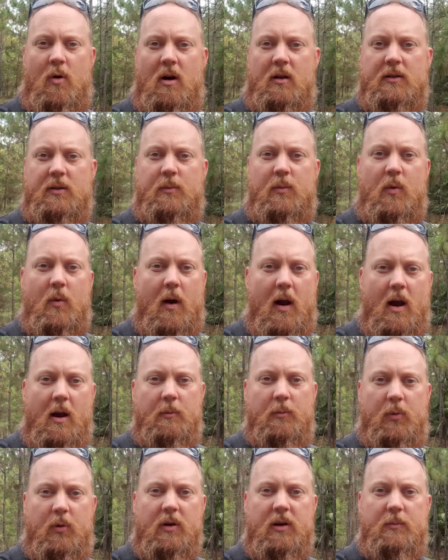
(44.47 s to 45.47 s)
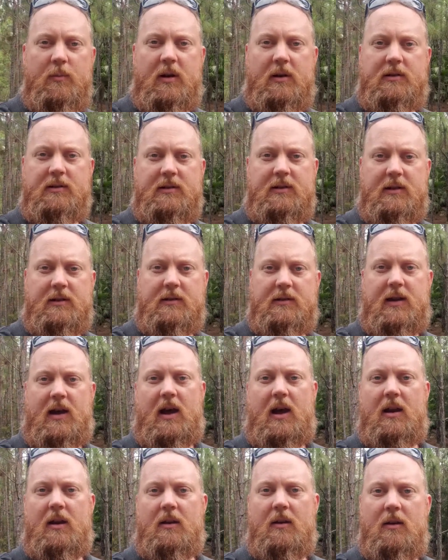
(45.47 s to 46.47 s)
Walked him around pretty much the
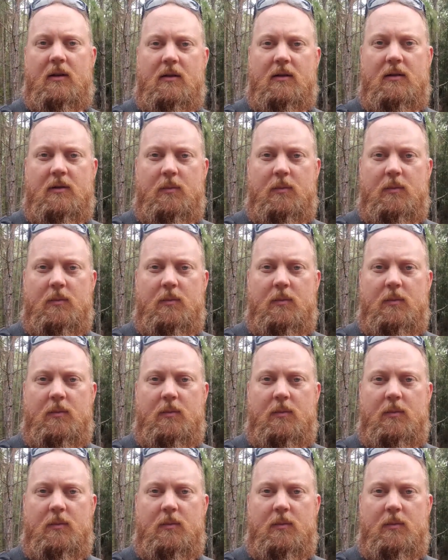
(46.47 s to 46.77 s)
entire